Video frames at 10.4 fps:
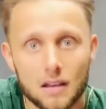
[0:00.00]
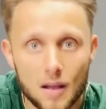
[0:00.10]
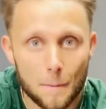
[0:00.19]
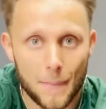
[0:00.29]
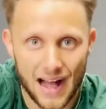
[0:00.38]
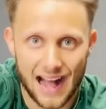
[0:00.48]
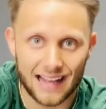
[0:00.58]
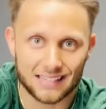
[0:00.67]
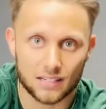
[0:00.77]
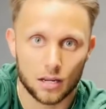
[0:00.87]

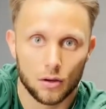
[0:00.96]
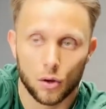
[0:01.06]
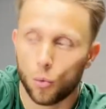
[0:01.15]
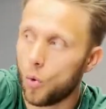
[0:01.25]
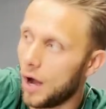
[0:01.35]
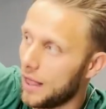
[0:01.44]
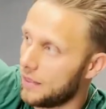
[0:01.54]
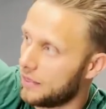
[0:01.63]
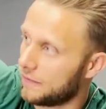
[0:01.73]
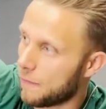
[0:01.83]
past
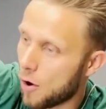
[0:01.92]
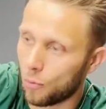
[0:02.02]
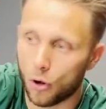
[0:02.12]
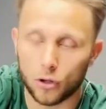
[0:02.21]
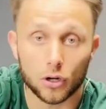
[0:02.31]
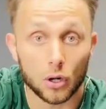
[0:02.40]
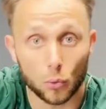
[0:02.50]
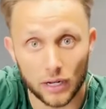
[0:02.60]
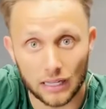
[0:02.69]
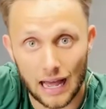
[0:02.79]
what the foam roller
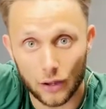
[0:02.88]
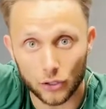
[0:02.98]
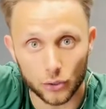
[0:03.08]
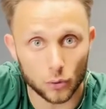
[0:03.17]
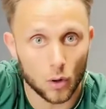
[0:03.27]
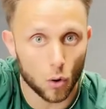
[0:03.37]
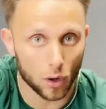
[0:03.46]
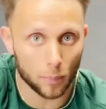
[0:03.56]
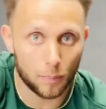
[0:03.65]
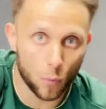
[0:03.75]
would allow you,
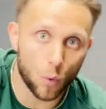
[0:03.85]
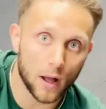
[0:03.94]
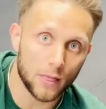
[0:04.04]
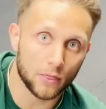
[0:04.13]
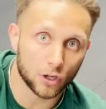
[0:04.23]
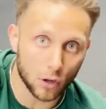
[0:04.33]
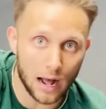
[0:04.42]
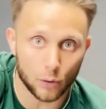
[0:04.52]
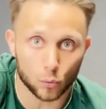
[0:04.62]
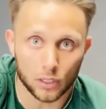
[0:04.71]
or what the
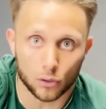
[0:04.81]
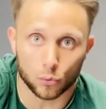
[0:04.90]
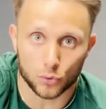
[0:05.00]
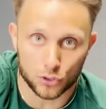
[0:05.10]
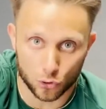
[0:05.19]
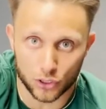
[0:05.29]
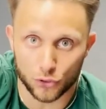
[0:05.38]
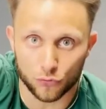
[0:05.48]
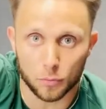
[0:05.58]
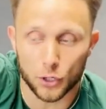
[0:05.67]
ground will restrict you
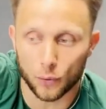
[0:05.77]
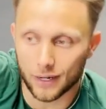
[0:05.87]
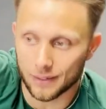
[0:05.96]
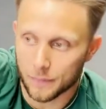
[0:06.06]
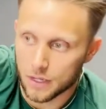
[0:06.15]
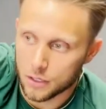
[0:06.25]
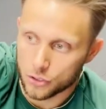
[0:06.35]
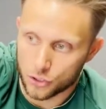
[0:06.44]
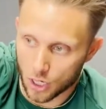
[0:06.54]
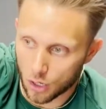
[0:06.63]
from doing.
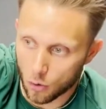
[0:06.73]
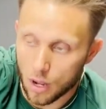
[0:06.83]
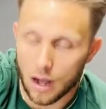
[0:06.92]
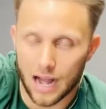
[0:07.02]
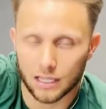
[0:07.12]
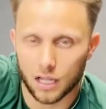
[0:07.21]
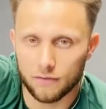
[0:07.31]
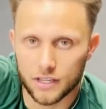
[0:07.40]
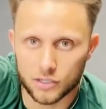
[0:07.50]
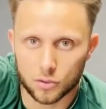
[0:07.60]
So I love
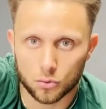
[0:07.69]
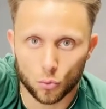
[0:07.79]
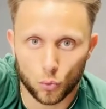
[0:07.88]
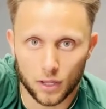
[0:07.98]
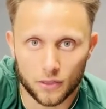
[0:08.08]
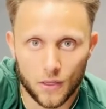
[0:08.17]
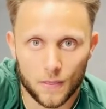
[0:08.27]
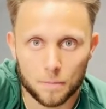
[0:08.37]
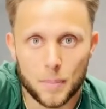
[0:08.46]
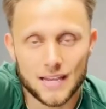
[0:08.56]
this with
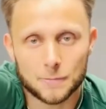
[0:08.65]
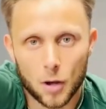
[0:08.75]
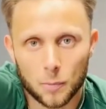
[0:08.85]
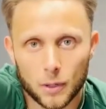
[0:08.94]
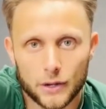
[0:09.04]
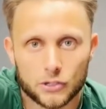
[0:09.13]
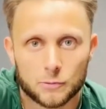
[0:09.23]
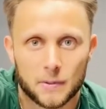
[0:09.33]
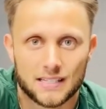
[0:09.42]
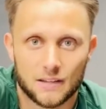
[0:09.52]
baseball players
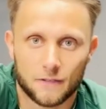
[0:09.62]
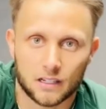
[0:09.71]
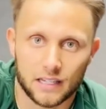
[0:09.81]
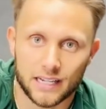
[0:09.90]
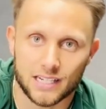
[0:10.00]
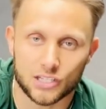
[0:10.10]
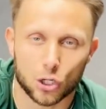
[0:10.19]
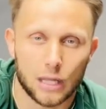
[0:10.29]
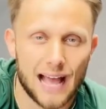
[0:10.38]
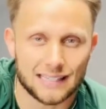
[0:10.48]
specifically because their
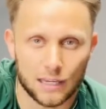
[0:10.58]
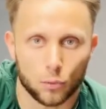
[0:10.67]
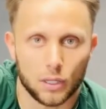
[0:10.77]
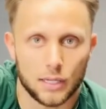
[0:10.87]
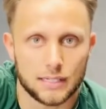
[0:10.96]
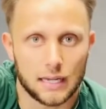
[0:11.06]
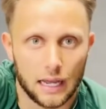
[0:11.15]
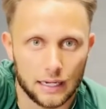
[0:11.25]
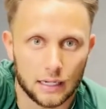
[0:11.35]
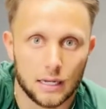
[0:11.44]
lats get really tight